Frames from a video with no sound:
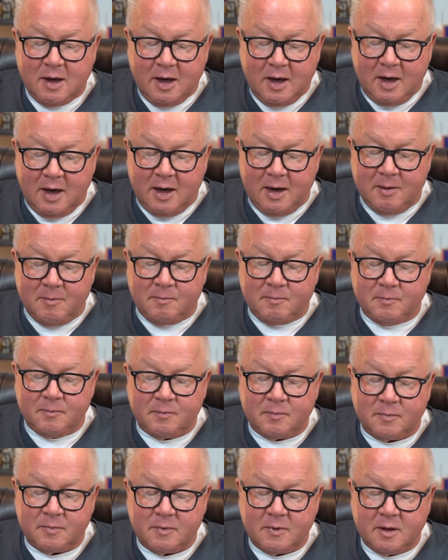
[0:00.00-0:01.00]
Um,
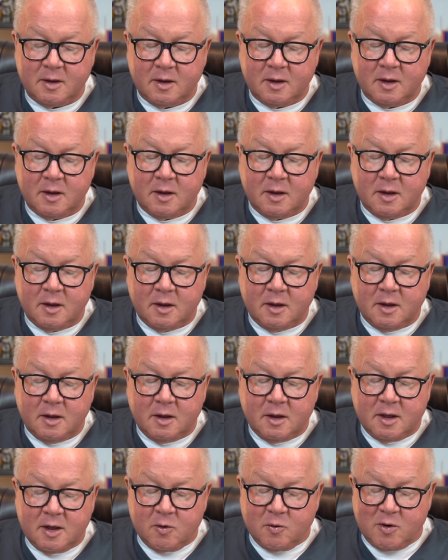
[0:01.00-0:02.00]

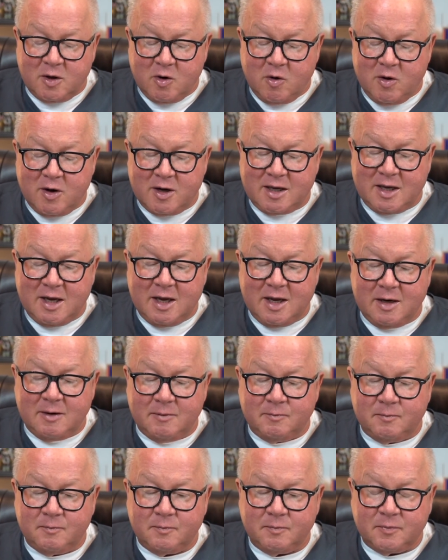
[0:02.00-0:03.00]
here we go
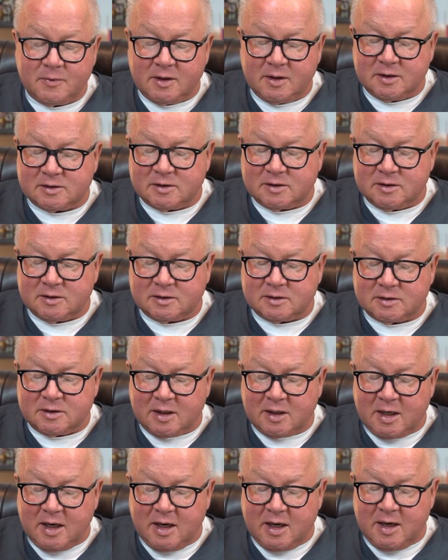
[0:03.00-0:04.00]
again. This is
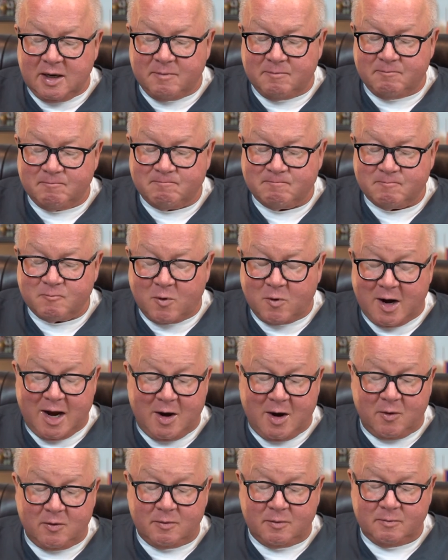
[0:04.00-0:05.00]
um,
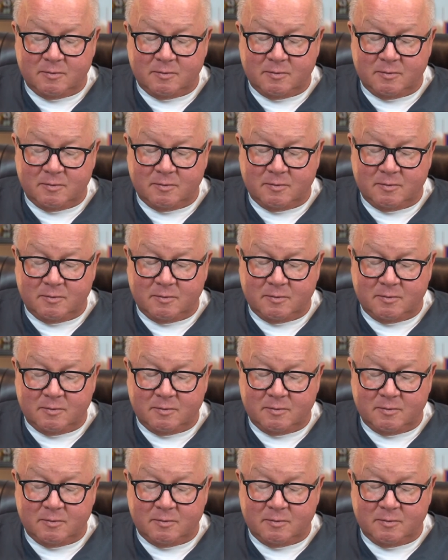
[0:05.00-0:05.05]
wow.